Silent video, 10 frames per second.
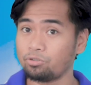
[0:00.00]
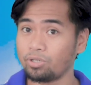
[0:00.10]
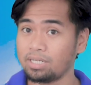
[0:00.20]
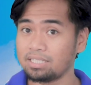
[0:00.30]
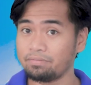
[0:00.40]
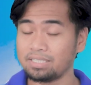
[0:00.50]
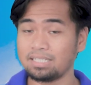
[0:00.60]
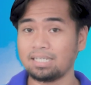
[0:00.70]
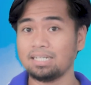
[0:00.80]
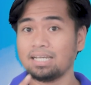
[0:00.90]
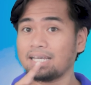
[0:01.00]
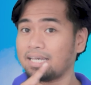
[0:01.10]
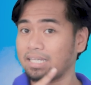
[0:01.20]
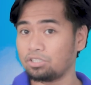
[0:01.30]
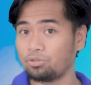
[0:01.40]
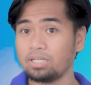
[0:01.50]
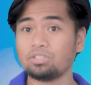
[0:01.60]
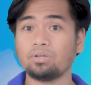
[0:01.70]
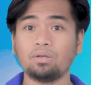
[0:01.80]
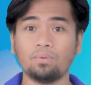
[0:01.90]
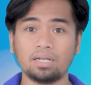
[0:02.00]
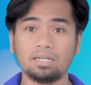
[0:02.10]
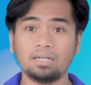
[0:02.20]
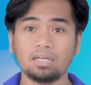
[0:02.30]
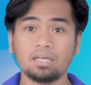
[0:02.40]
2017 and 2021,